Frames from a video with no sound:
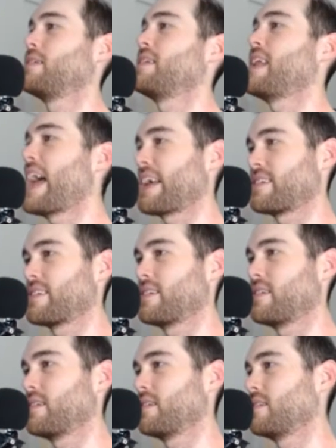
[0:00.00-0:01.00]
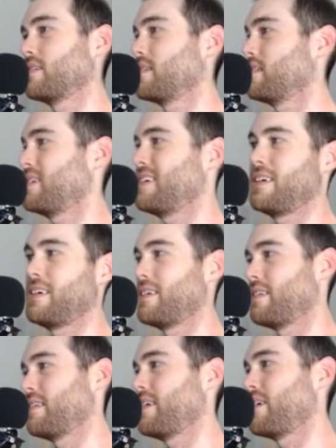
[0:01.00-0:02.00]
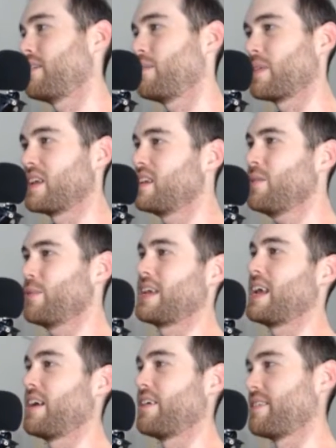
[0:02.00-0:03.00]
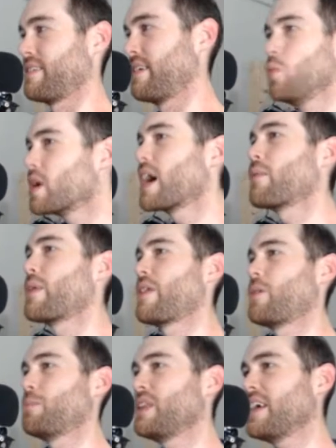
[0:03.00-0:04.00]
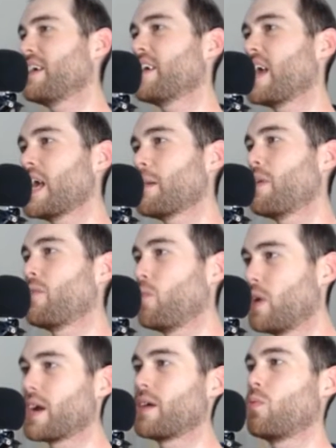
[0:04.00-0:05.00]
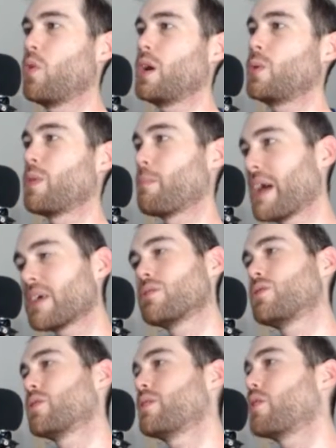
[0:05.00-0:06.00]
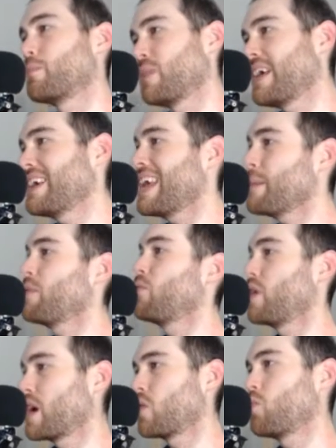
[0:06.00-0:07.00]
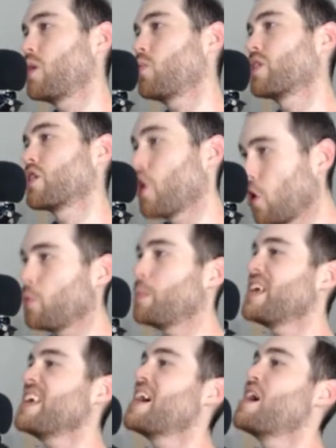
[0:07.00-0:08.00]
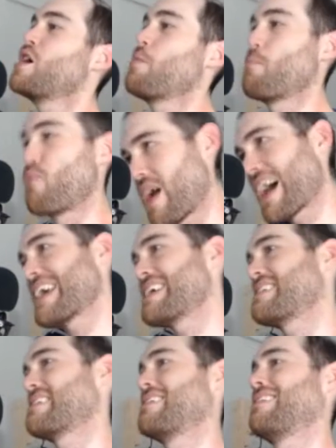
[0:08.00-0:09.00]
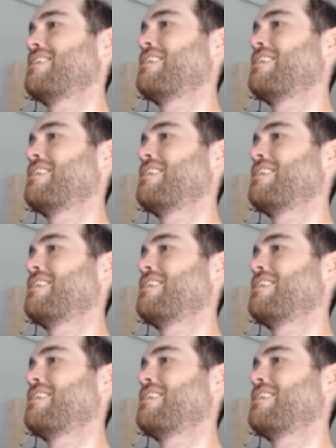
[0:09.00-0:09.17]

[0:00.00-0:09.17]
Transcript: Next. Yeah, no one cares. Would I rather play a game of one-on-one with Michael Jordan or play a game of one-on-one with Kobe Bryant?